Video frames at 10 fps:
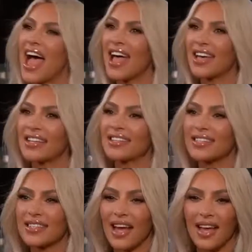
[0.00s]

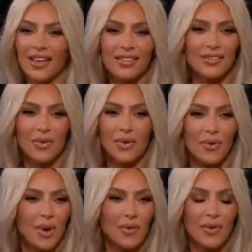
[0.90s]
And I don't
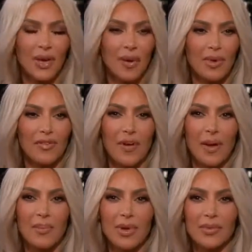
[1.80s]
know where we were coming
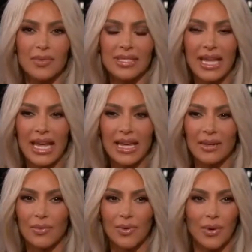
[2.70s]
from, but it was
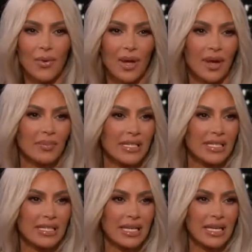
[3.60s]
late, and we were going up to
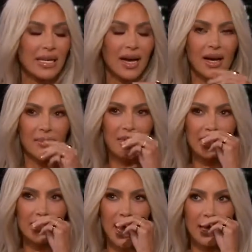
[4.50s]
see
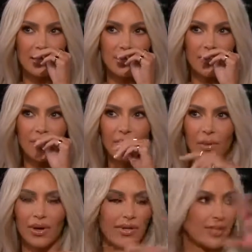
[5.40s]
this Axel
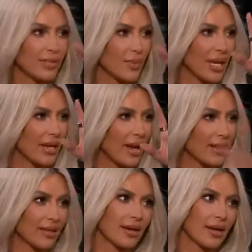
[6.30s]
Vavort suite
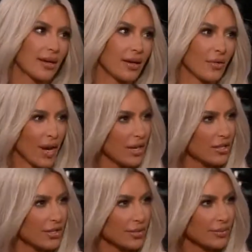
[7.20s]
at the
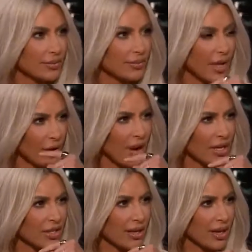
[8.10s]
Greenwich.
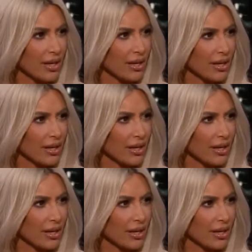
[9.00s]
Greenwich, I think?